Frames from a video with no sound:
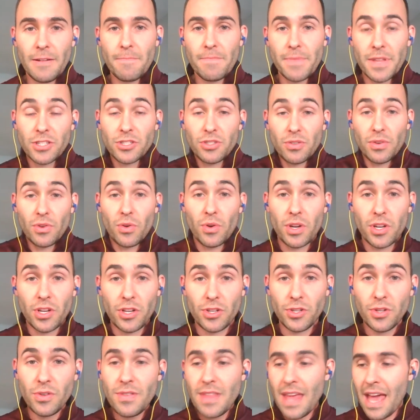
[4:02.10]
And so in order to
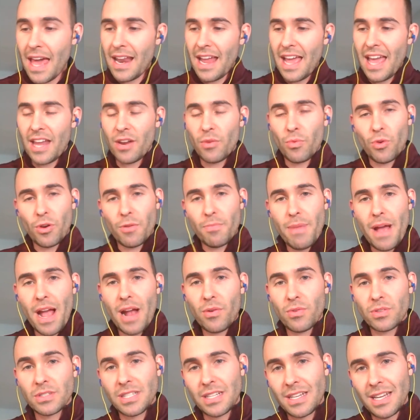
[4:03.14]
do that, I had to work
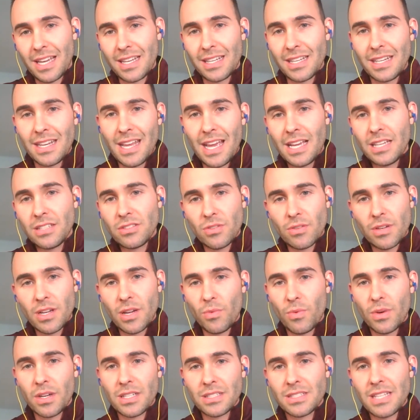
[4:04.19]
backwards in ninety days. Okay,
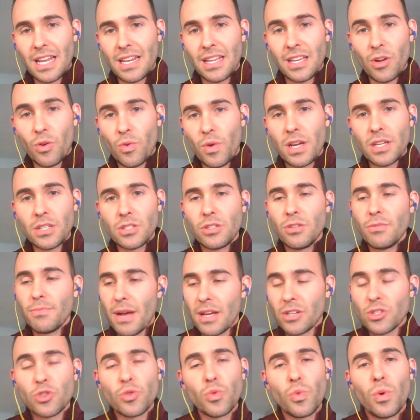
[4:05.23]
what does that equate to?
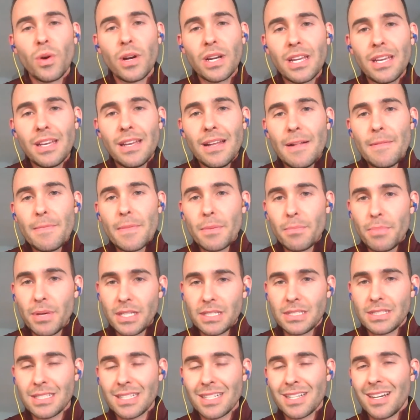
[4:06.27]
About twenty
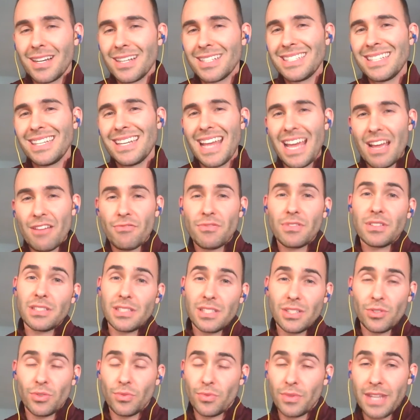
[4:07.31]
pieces of content every
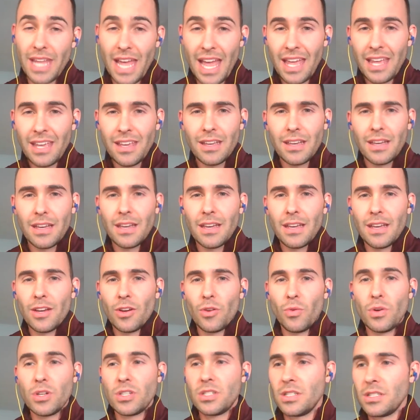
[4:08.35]
single day,
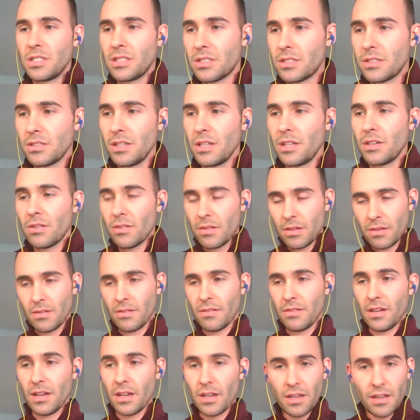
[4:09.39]
which is, you know,
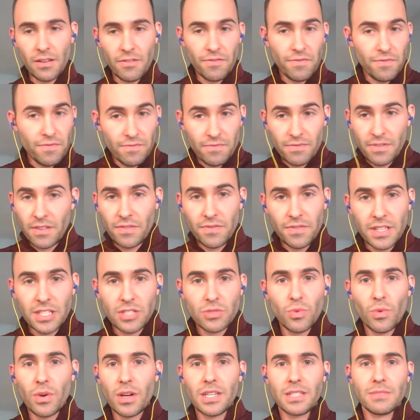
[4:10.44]
if, if
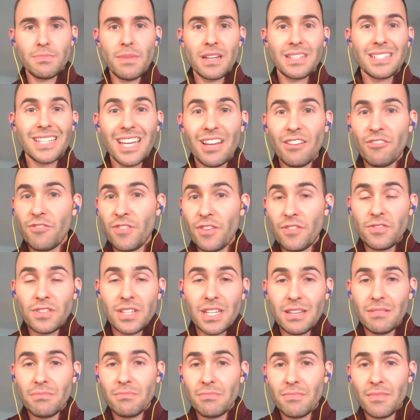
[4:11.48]
each one is about ten,
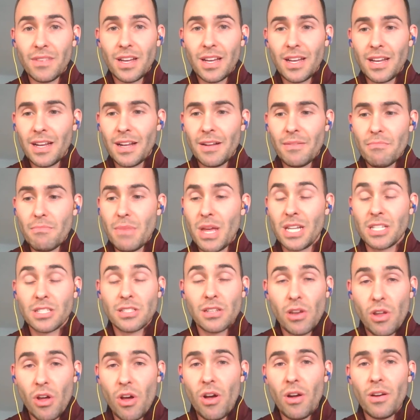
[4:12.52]
fifteen uh, minutes
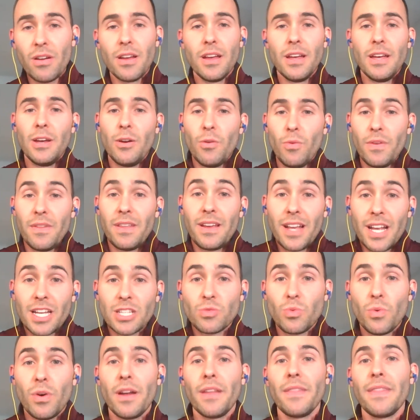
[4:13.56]
long, well then
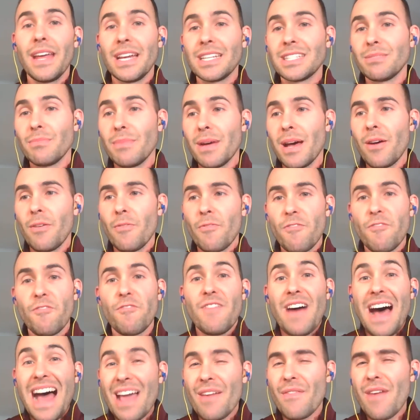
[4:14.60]
guess what? That's about
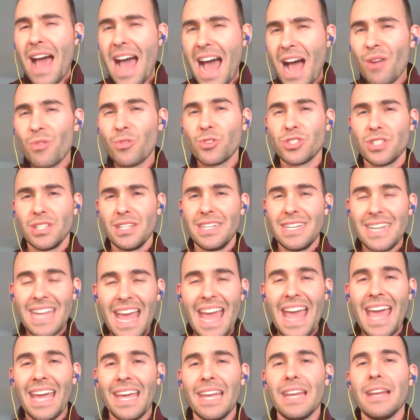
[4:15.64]
five hours a
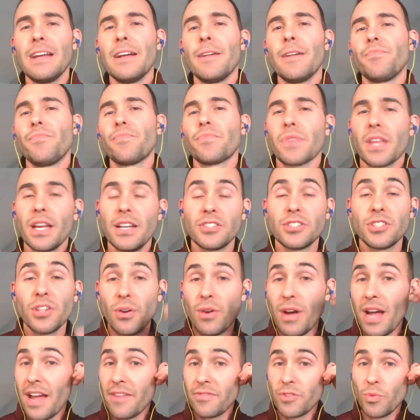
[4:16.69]
day. And so
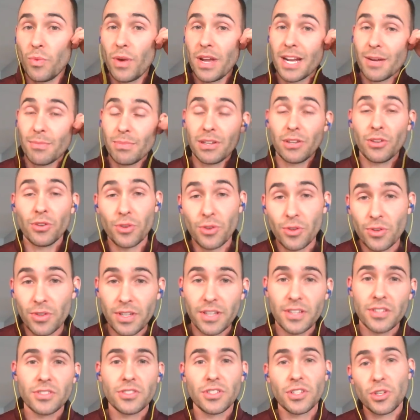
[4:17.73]
I have to wake up a little
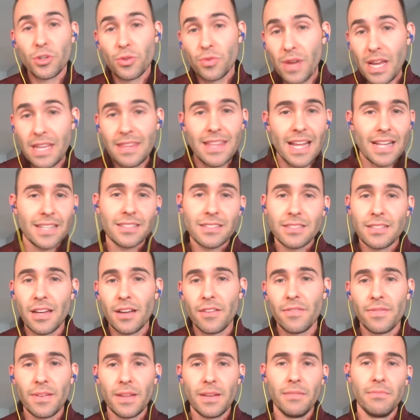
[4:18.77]
earlier to create that stuff
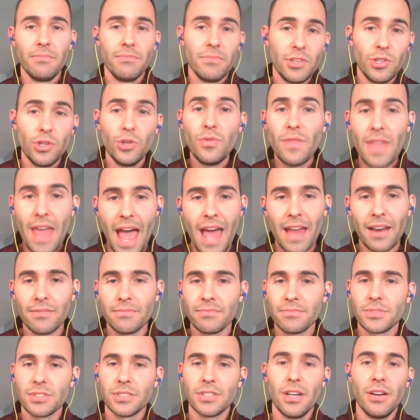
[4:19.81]
and do that.
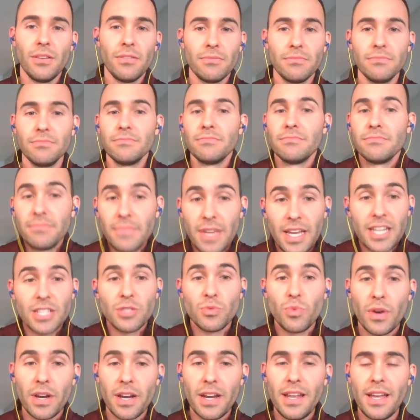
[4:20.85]
So it is
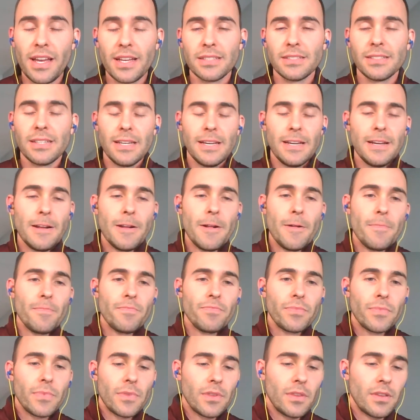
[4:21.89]
what it is.
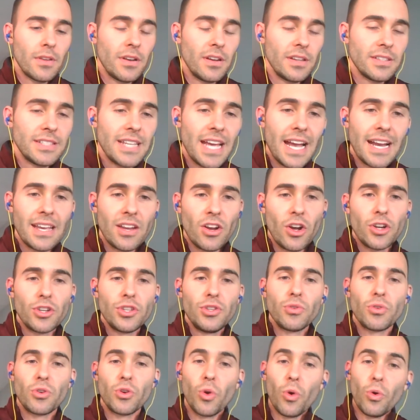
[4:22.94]
Second, are
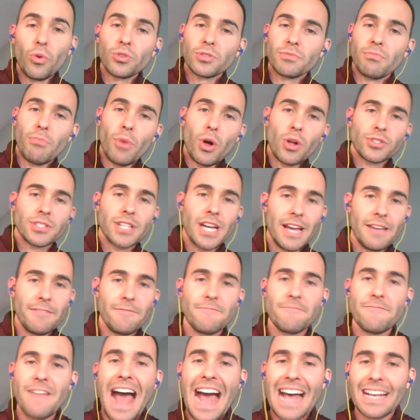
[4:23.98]
your goals
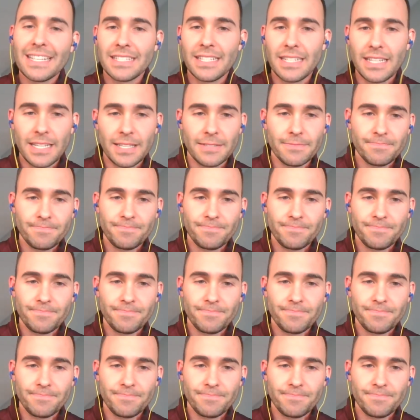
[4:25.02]
multifaceted?